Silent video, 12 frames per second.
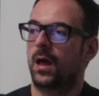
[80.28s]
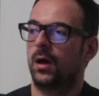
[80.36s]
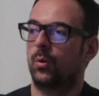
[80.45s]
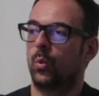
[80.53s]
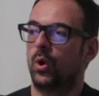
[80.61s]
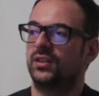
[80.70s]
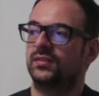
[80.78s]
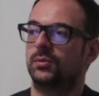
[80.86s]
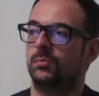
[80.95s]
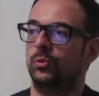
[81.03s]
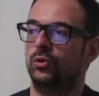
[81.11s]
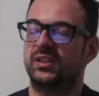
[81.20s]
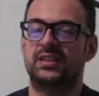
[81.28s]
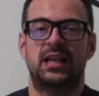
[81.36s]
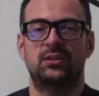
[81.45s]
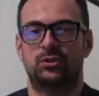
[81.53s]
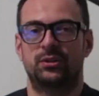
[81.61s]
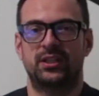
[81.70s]
what
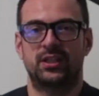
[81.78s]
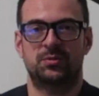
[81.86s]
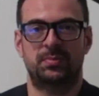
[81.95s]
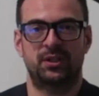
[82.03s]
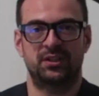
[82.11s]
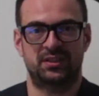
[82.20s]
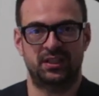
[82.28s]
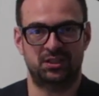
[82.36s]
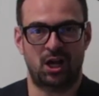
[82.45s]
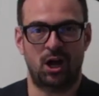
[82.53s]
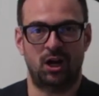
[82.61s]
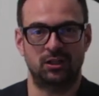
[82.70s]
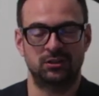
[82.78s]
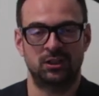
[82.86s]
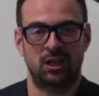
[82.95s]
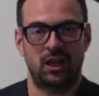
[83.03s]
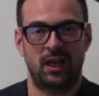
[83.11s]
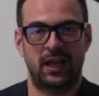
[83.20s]
multisensory experiences are,
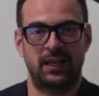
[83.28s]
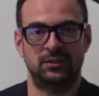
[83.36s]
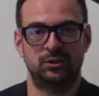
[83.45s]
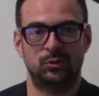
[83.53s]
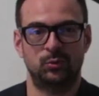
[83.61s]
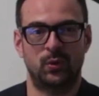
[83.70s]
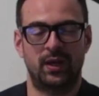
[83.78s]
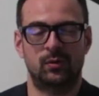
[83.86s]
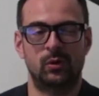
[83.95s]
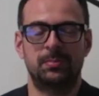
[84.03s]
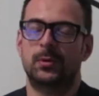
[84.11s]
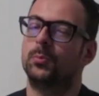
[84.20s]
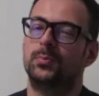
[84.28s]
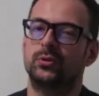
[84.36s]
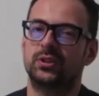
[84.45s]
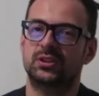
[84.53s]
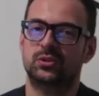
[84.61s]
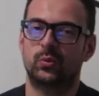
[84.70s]
and to equip
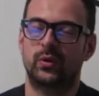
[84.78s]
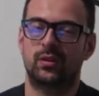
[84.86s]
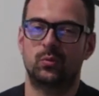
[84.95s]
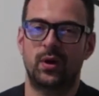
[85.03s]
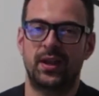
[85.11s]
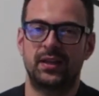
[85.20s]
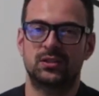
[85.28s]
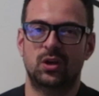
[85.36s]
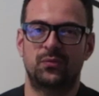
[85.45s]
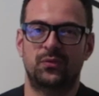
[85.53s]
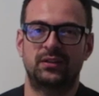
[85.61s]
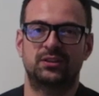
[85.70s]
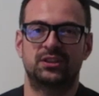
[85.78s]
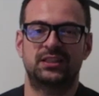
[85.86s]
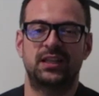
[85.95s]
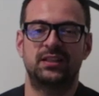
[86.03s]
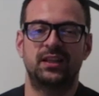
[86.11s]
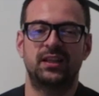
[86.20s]
computers with ways of
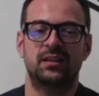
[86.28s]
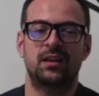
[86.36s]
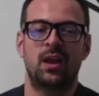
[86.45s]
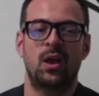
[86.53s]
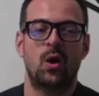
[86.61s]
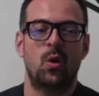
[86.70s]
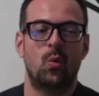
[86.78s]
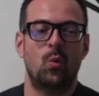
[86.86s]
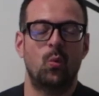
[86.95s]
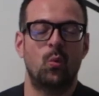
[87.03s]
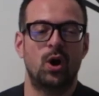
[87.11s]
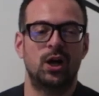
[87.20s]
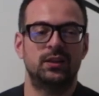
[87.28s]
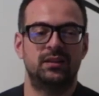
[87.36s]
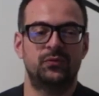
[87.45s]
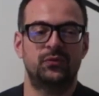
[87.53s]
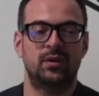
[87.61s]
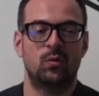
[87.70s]
understanding what
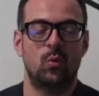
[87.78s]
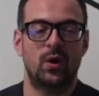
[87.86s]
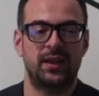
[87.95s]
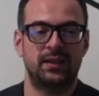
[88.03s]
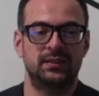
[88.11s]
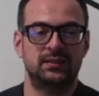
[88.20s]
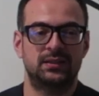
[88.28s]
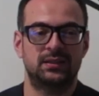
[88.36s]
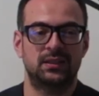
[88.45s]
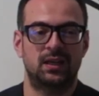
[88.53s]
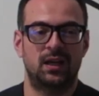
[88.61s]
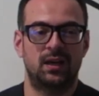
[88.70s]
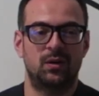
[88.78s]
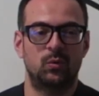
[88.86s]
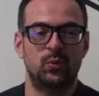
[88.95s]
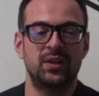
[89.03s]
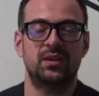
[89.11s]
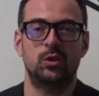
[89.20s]
different ways
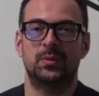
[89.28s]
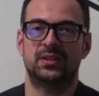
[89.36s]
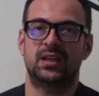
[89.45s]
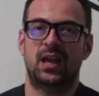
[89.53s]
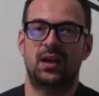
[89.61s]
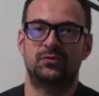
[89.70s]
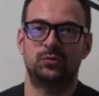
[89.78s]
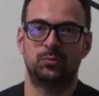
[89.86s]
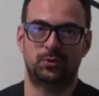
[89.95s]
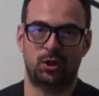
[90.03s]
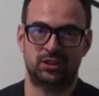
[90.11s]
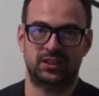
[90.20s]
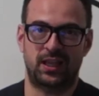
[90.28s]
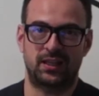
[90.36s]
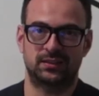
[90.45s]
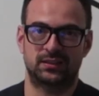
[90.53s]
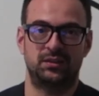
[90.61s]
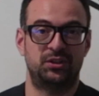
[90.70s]
we humans have to
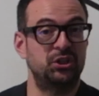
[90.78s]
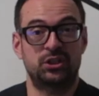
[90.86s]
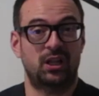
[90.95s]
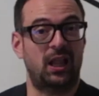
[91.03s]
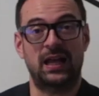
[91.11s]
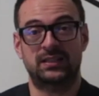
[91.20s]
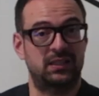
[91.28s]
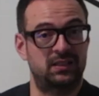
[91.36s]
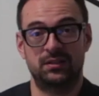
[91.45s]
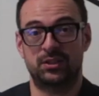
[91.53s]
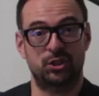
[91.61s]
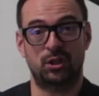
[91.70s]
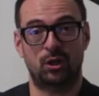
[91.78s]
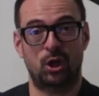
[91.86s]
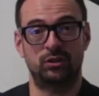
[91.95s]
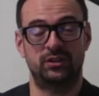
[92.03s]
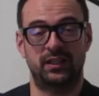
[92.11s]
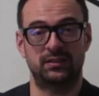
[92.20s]
process digital assets and digital
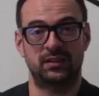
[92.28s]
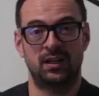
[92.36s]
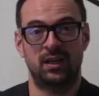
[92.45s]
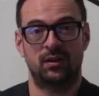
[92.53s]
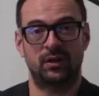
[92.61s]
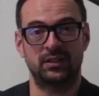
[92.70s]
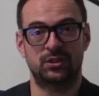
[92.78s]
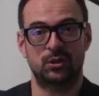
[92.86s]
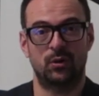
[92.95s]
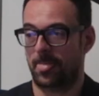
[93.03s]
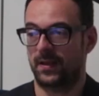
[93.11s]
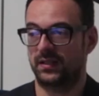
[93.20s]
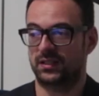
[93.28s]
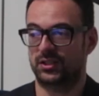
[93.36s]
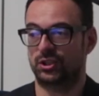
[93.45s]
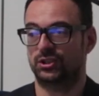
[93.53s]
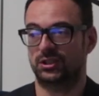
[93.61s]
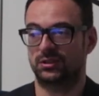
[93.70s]
content, right? So is a
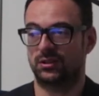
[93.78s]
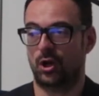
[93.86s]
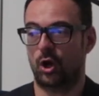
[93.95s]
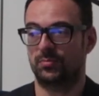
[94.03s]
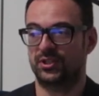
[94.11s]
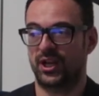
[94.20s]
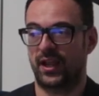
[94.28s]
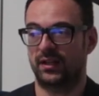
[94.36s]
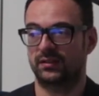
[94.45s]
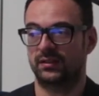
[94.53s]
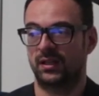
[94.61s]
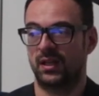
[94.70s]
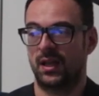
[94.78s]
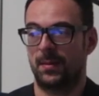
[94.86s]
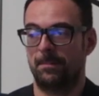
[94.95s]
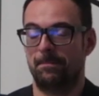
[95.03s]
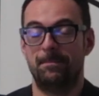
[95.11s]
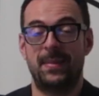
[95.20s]
certain object
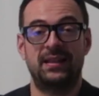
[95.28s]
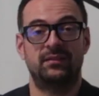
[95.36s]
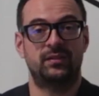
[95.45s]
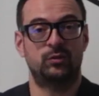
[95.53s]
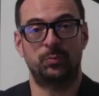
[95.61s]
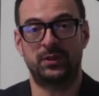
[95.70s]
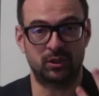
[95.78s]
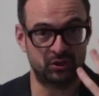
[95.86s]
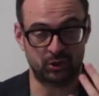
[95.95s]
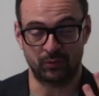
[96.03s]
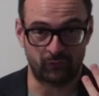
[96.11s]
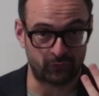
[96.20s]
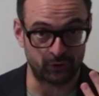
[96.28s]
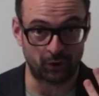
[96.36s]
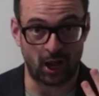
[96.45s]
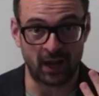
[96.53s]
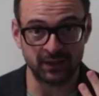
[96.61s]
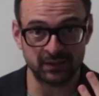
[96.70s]
meant to be consumed through your
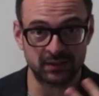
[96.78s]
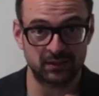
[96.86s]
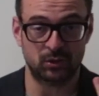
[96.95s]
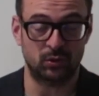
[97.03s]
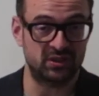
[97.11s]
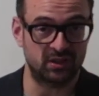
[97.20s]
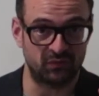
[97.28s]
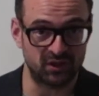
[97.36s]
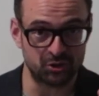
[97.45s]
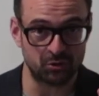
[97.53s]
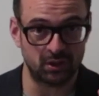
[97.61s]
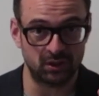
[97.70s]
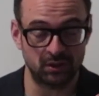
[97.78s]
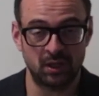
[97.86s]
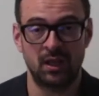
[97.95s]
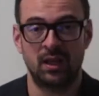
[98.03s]
eyes? So is it visual?